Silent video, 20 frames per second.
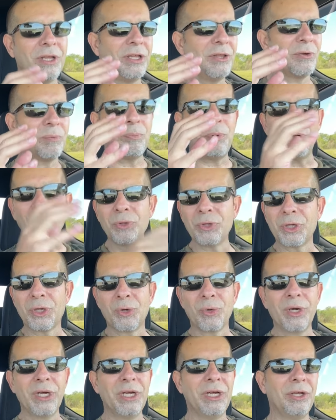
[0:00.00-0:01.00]
either pull the
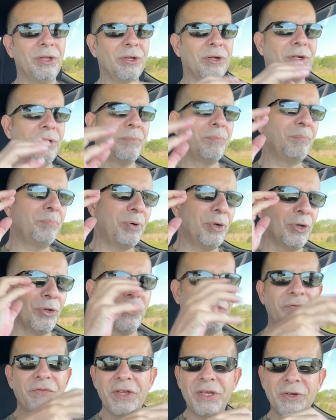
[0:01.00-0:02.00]
grill or pull
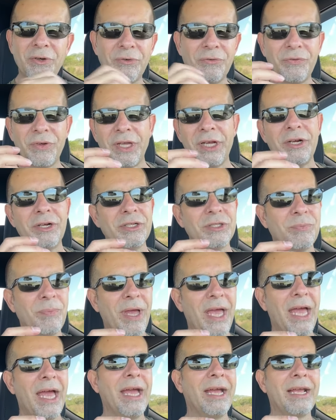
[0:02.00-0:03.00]
the fender flares
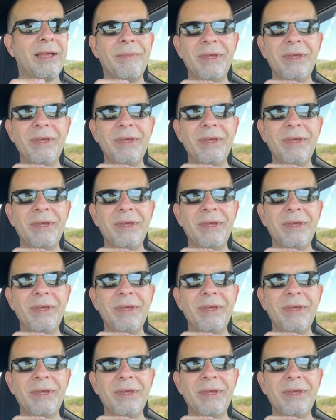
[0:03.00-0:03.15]
back.